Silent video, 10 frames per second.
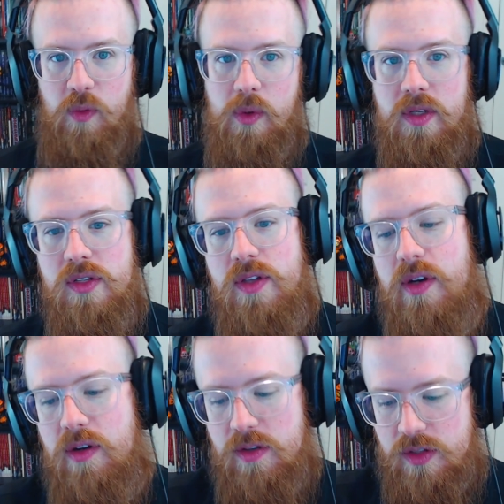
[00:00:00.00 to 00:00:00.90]
ones.
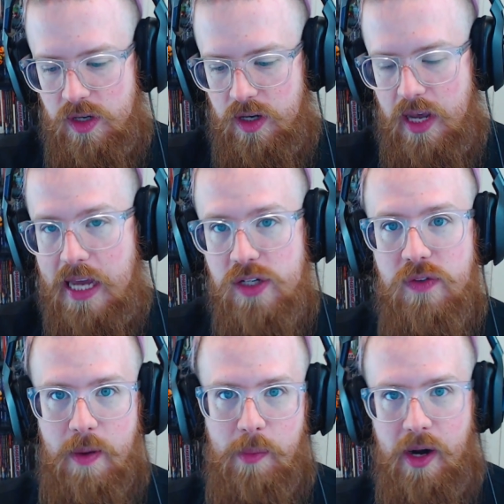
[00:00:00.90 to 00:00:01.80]
There's Edge of
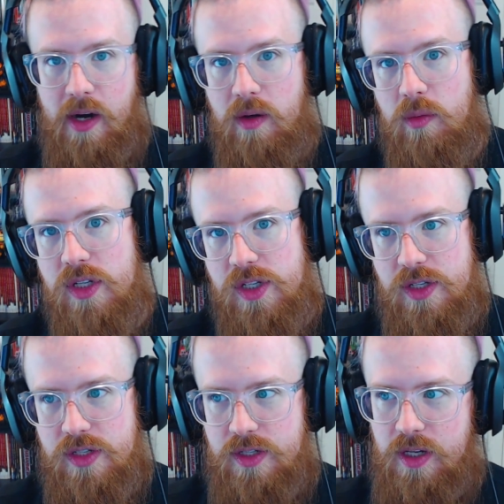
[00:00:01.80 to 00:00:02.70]
Empire, which
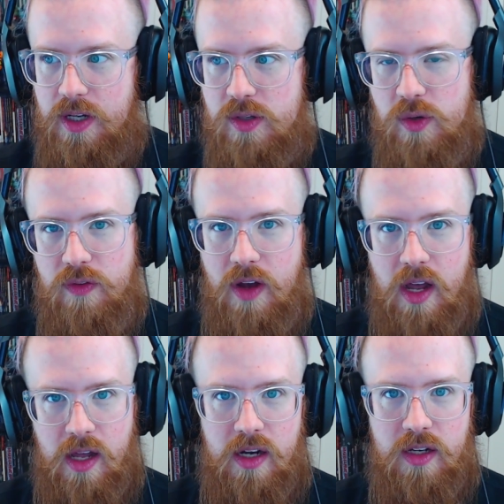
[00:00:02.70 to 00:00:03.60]
is sort of
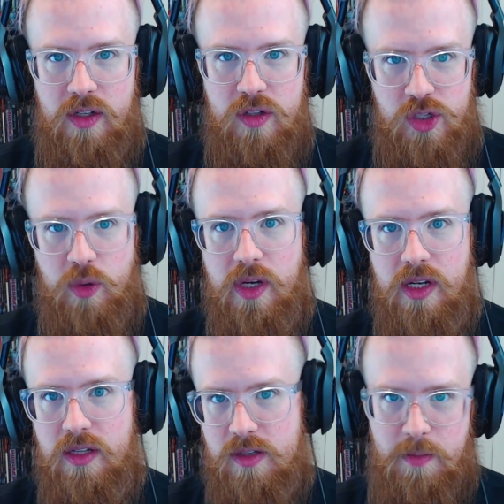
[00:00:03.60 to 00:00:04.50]
Han and
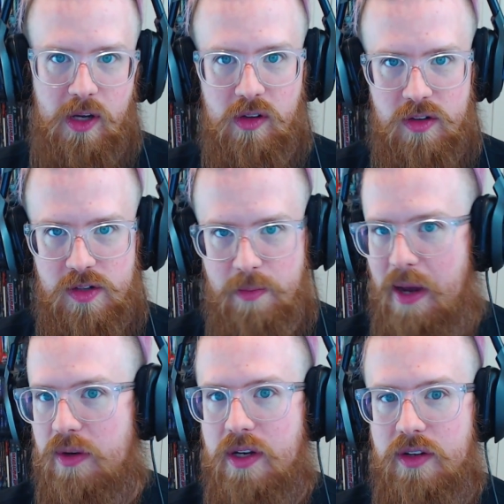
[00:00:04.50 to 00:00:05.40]
Chewie and smugglers and
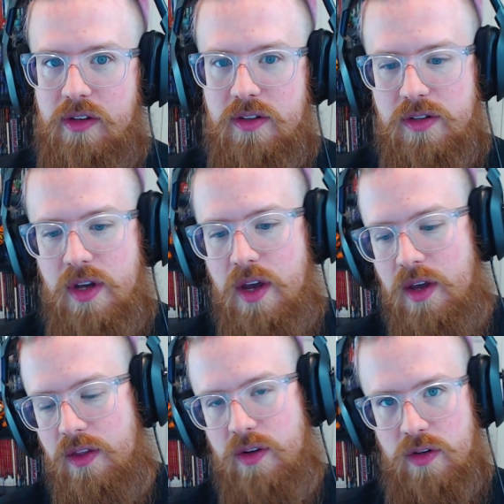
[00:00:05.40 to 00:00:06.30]
bounty hunters.
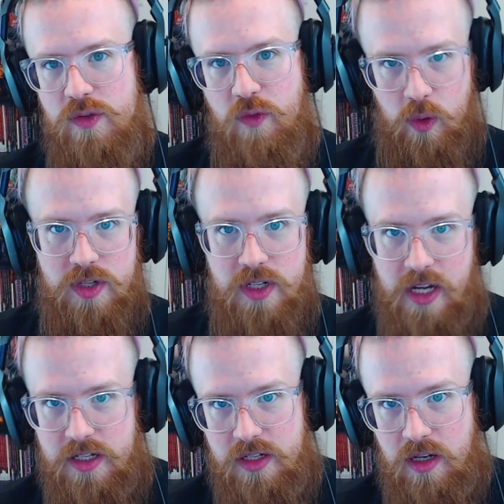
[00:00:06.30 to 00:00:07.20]
There's Force and
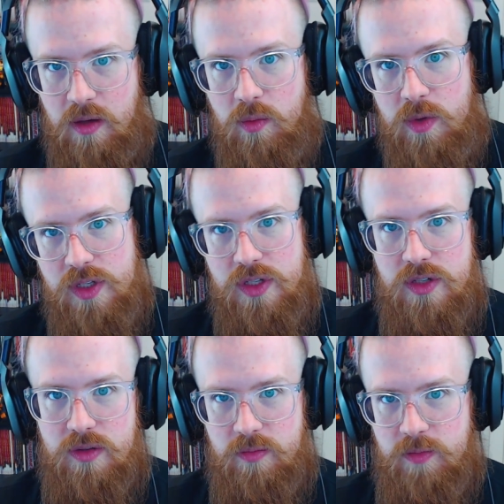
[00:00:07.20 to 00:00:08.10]
Destiny, which
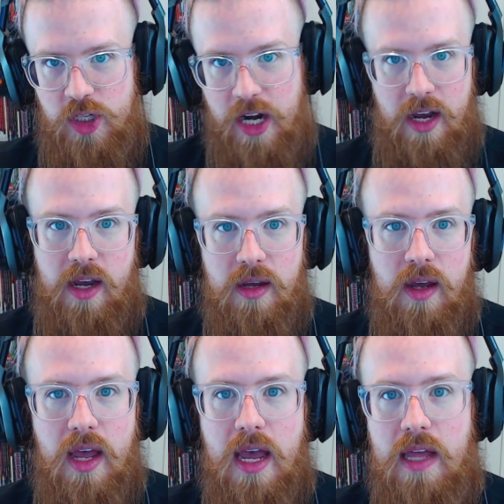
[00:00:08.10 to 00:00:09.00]
is Jedi,
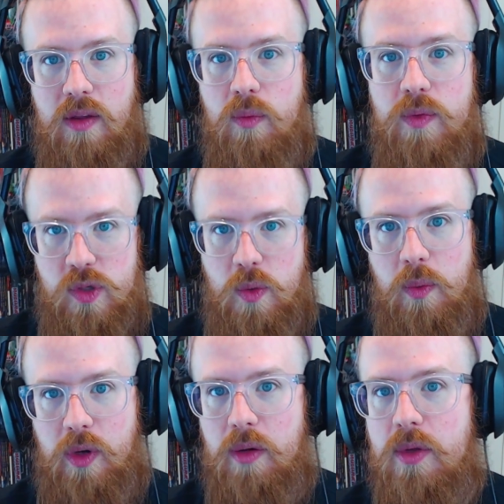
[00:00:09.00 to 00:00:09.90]
and then there's one
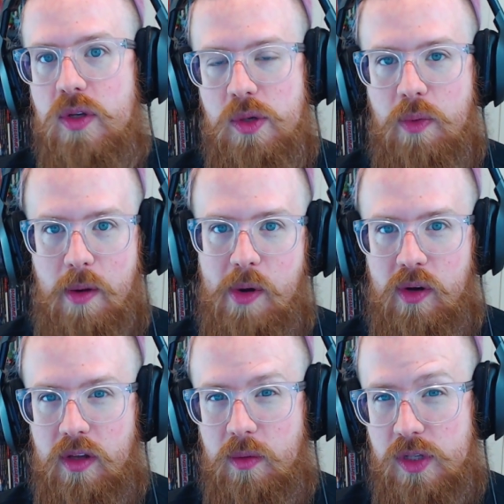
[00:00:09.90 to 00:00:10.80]
we're going to be using
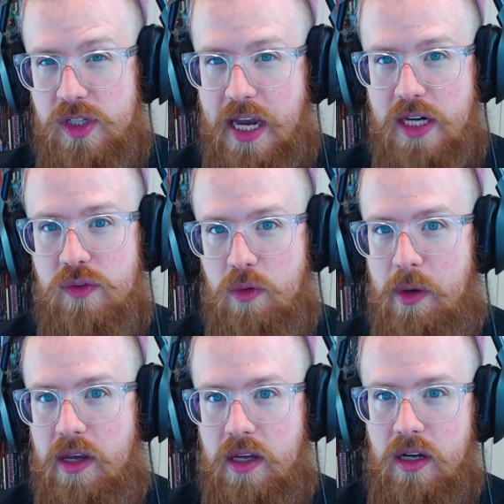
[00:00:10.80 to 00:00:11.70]
primarily, which is Age of
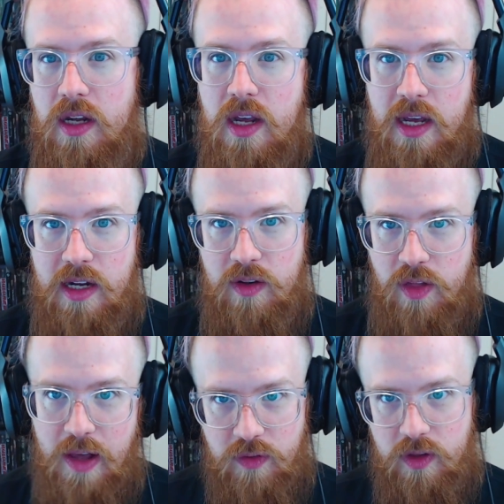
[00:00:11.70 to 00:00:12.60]
Rebellion. And
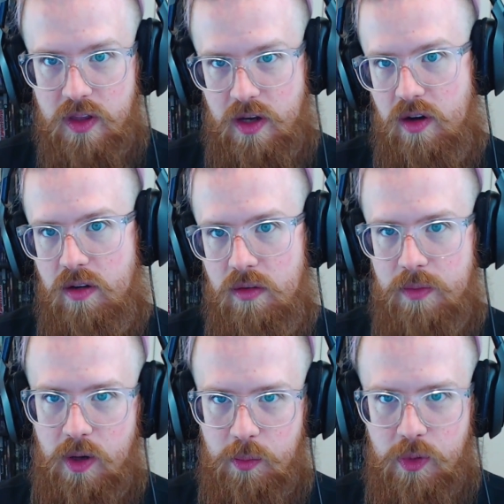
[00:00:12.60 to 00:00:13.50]
thankfully, they're
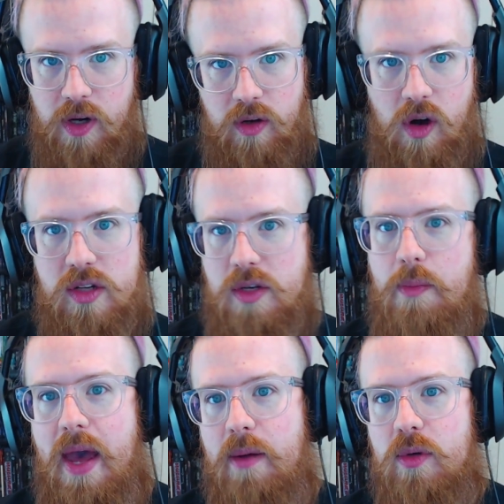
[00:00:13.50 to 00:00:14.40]
pretty
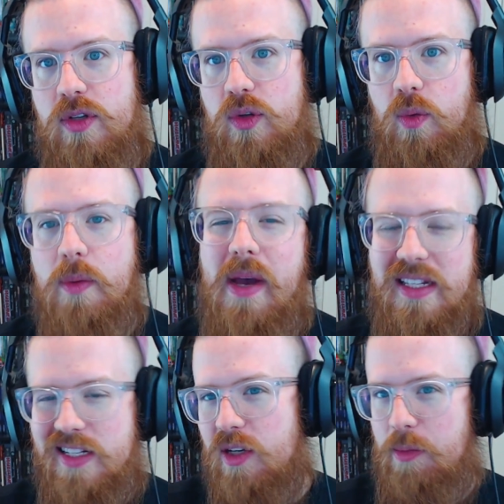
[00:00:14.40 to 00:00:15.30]
cross-compatible, so we might
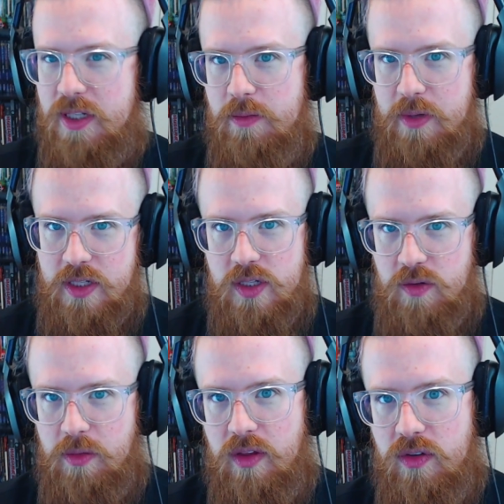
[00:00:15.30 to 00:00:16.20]
steal bits and pieces
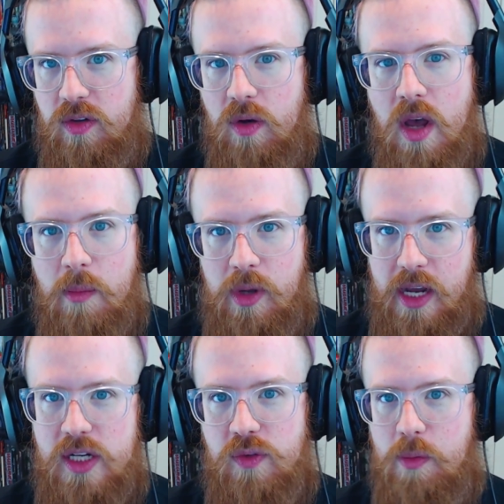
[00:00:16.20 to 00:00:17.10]
from the other 2, but
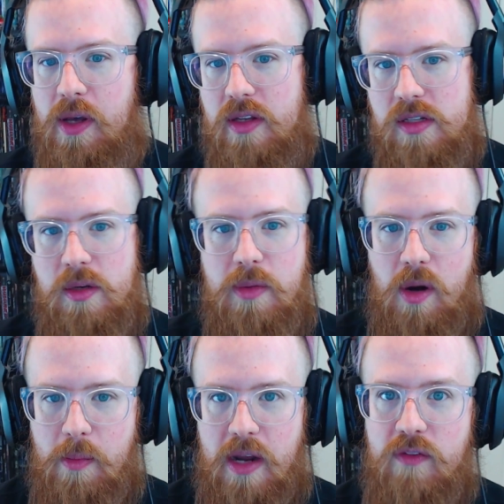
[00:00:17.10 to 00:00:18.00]
Age of Rebellion is going to be
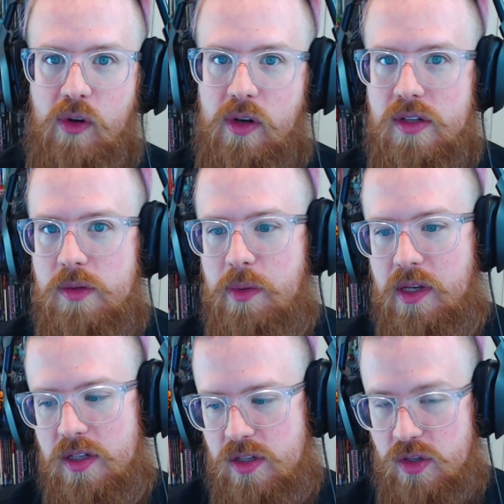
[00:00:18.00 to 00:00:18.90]
our main focus,
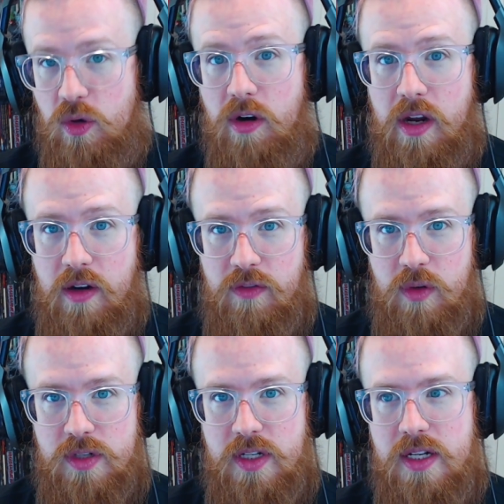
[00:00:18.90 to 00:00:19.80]
because the story in
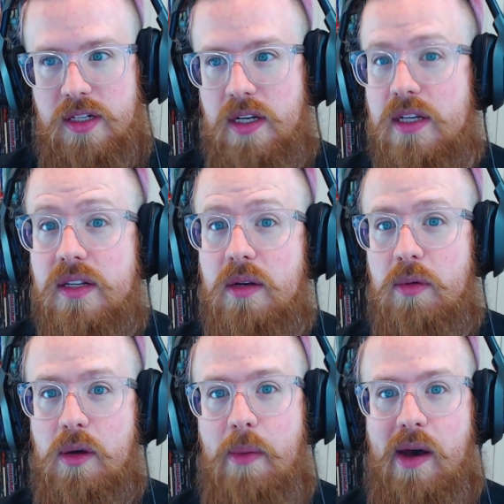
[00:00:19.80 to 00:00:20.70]
Force and Destiny is going to
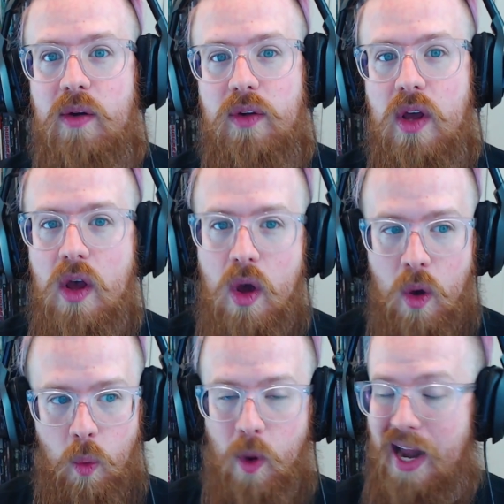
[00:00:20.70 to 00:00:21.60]
be about
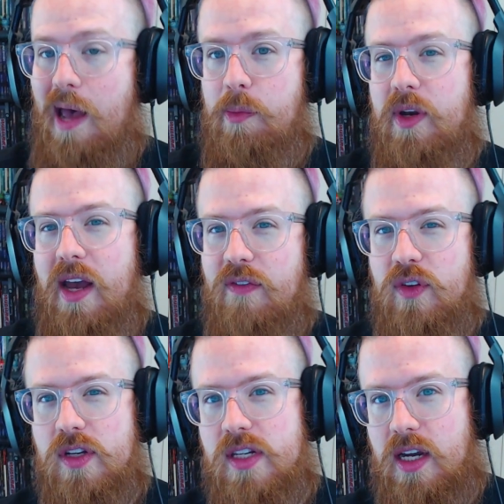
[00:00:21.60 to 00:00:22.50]
what happened after
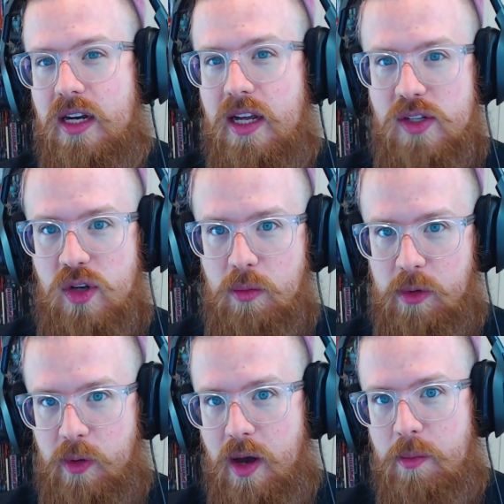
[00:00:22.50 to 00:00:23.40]
the second Death Star
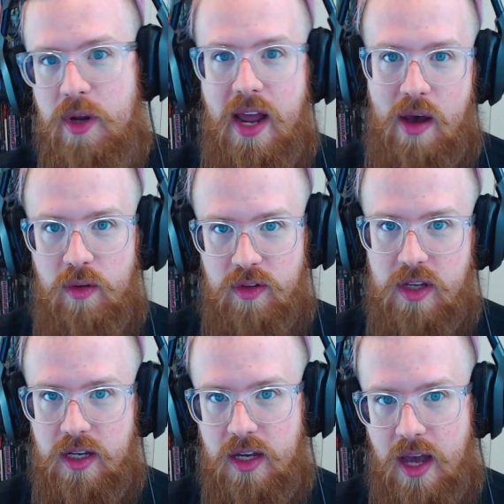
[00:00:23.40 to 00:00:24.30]
blew up and how
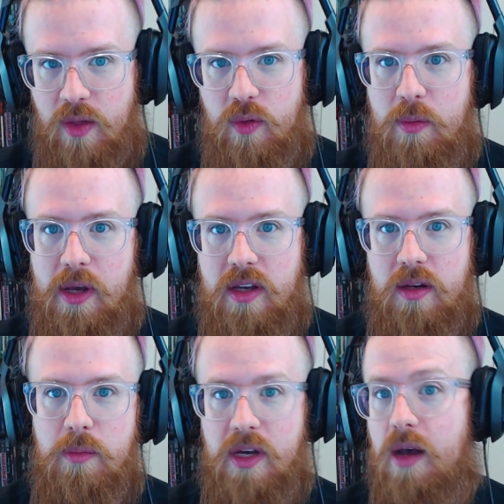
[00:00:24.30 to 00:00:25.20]
the
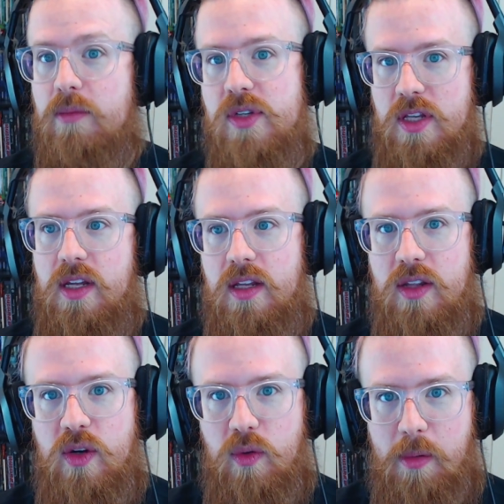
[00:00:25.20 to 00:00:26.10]
rebellion becomes the
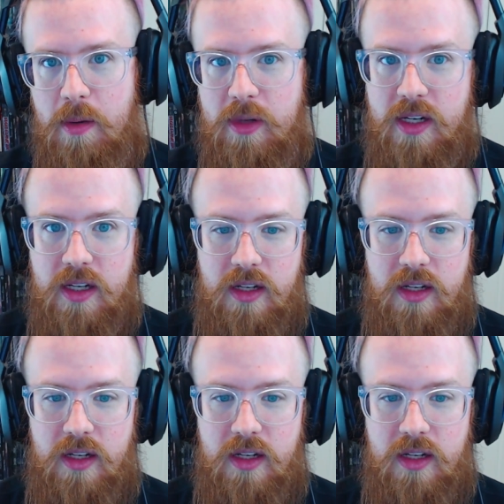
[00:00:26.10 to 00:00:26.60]
New Republic.